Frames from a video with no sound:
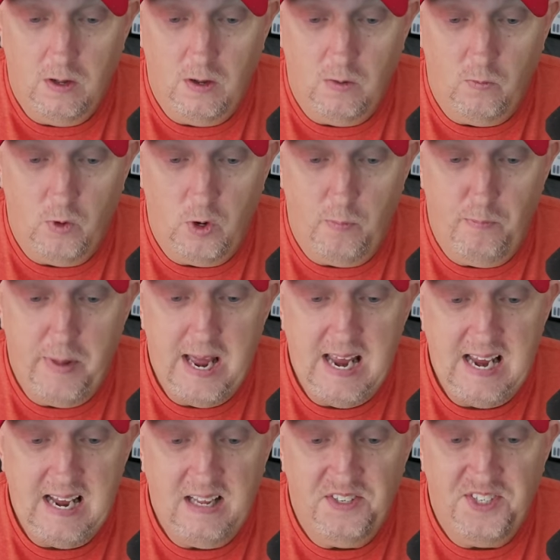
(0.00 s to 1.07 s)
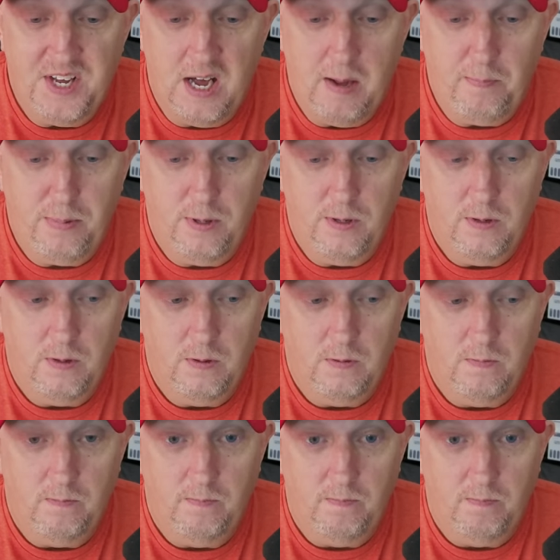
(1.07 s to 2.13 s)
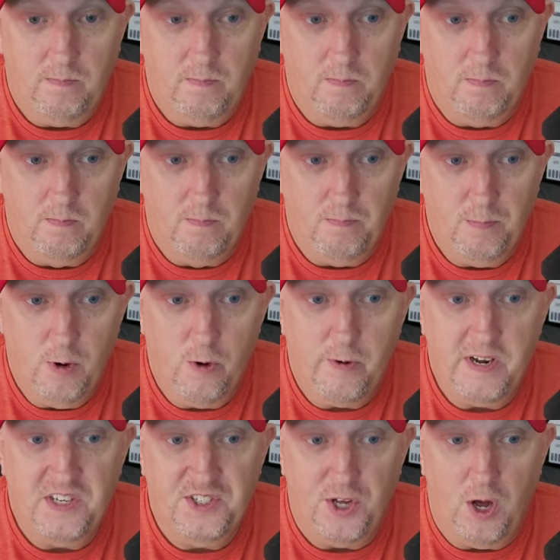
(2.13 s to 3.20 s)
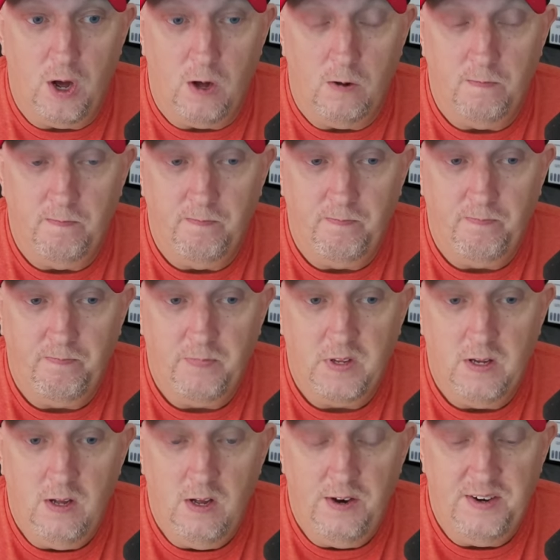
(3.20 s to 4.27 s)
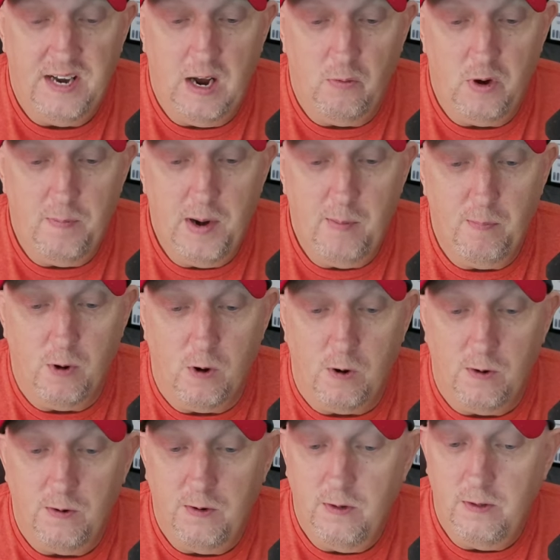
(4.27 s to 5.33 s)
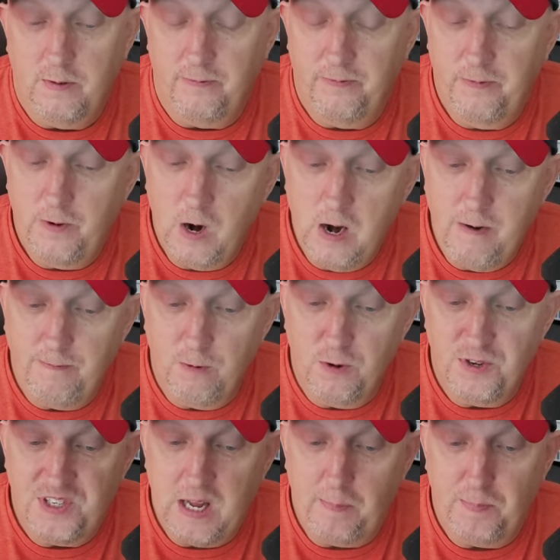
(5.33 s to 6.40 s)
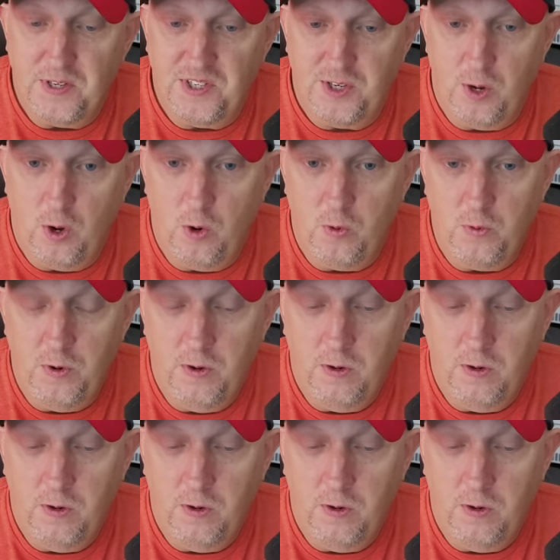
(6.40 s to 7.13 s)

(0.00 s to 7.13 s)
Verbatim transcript: Well, Mae ends up murdering Sol. Now, remember, the very first episode,